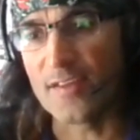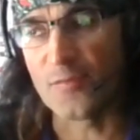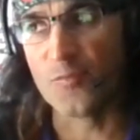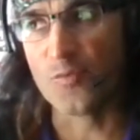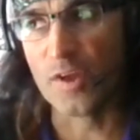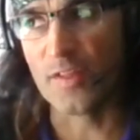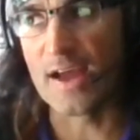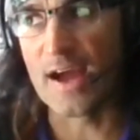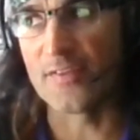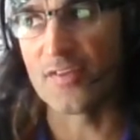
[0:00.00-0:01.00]
It's
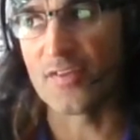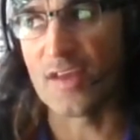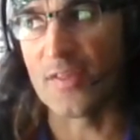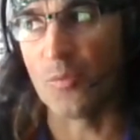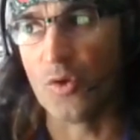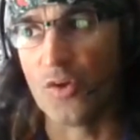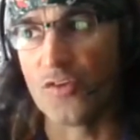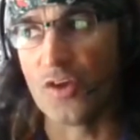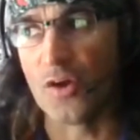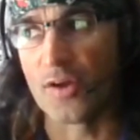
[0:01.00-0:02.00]
really hard to say the
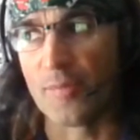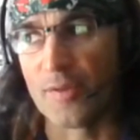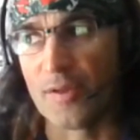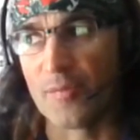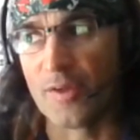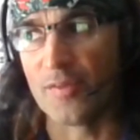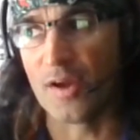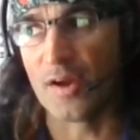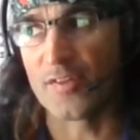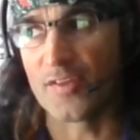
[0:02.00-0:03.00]
word yoga, but then when
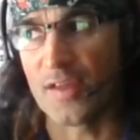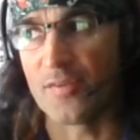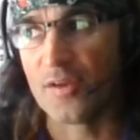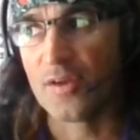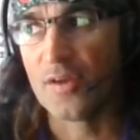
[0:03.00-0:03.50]
I said,